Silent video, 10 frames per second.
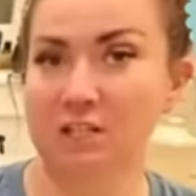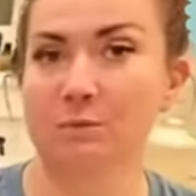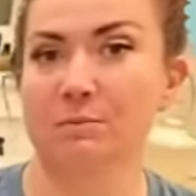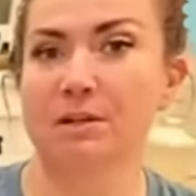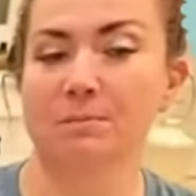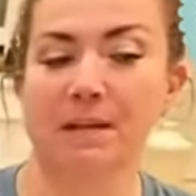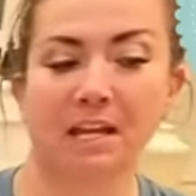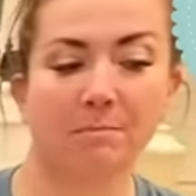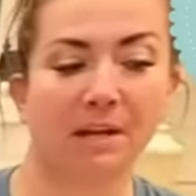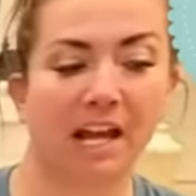with milk
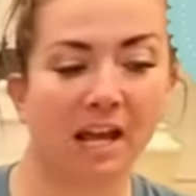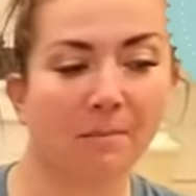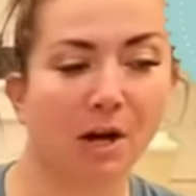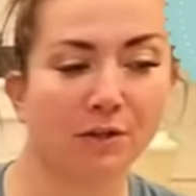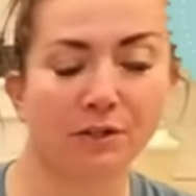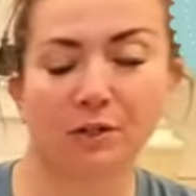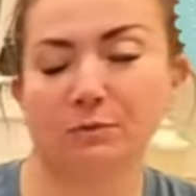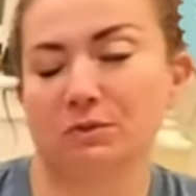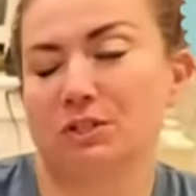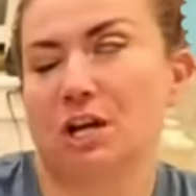paint, but I'm also
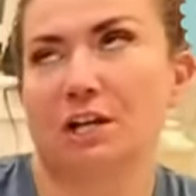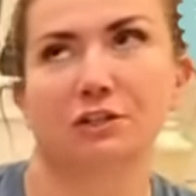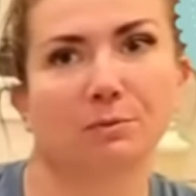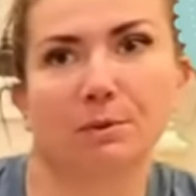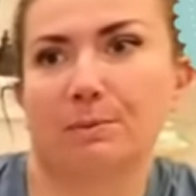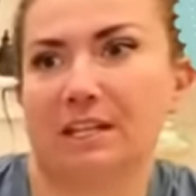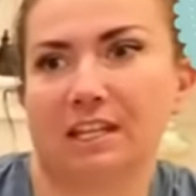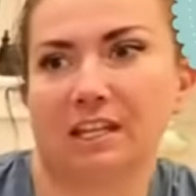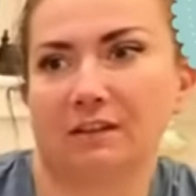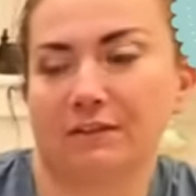not super
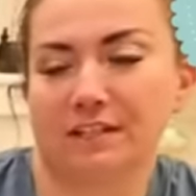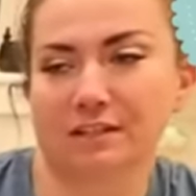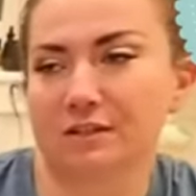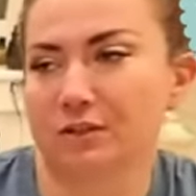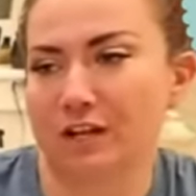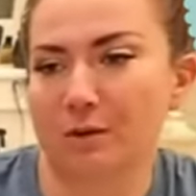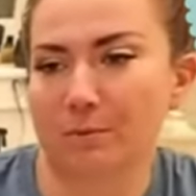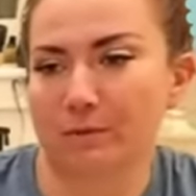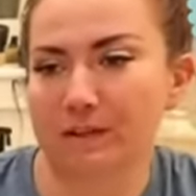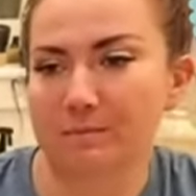picky if it doesn't turn out
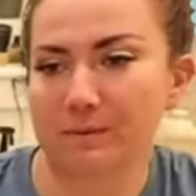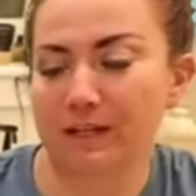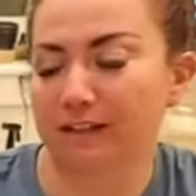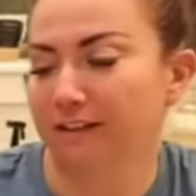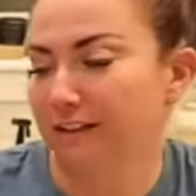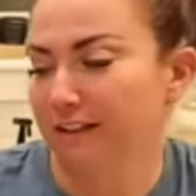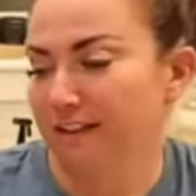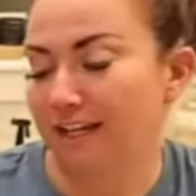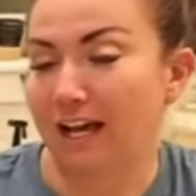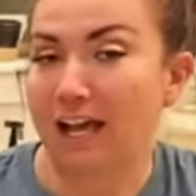perfect. But
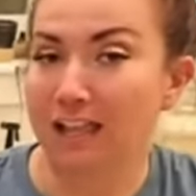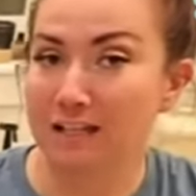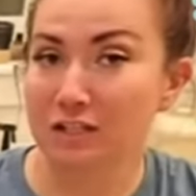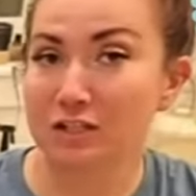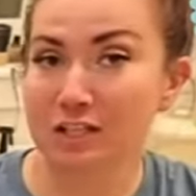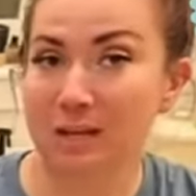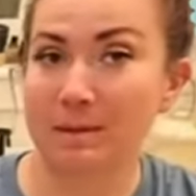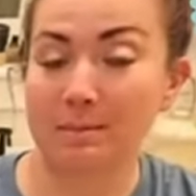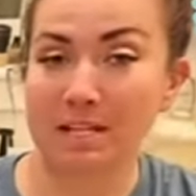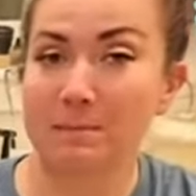yeah, I like to disclaim
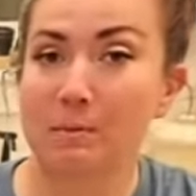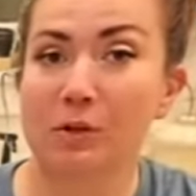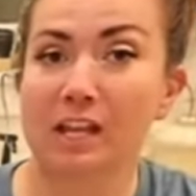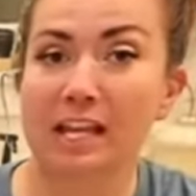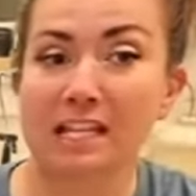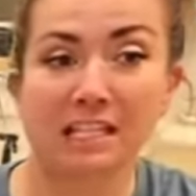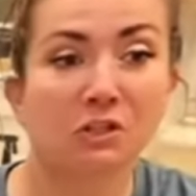that because people are like, it didn't